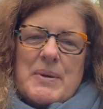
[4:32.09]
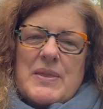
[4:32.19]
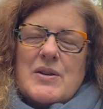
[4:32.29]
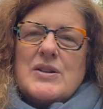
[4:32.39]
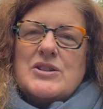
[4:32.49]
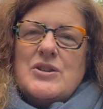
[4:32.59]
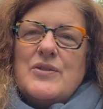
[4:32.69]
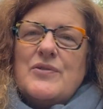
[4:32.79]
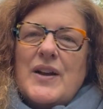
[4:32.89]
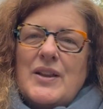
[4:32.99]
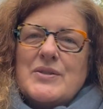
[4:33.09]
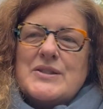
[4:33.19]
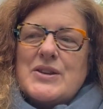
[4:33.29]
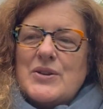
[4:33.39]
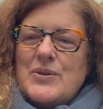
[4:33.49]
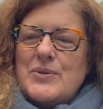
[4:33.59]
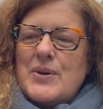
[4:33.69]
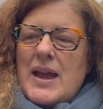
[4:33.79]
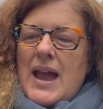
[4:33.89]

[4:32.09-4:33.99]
But there are two fellows who